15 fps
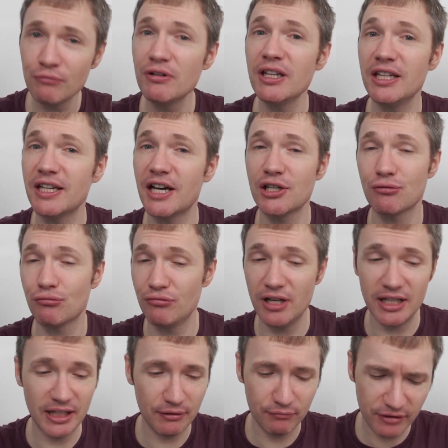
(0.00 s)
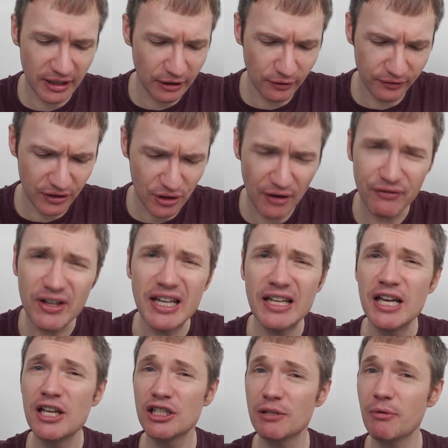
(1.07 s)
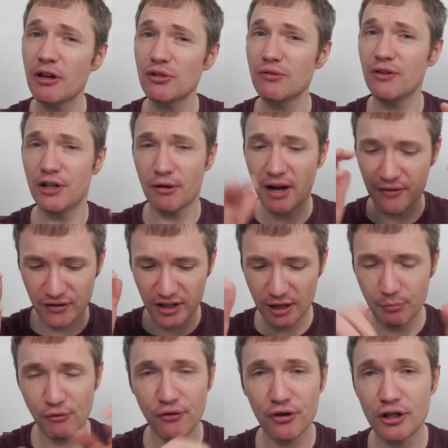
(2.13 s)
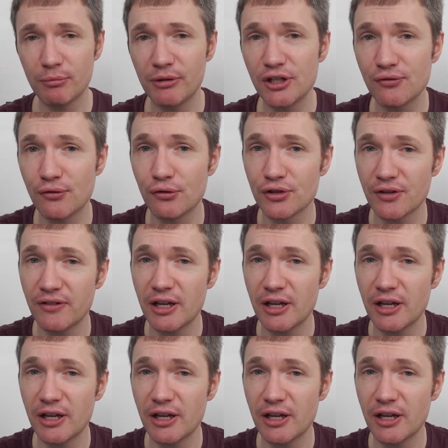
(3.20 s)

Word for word: Really nice, really, really love this. I think, to be honest with you though, I think I prefer the Blissfuls.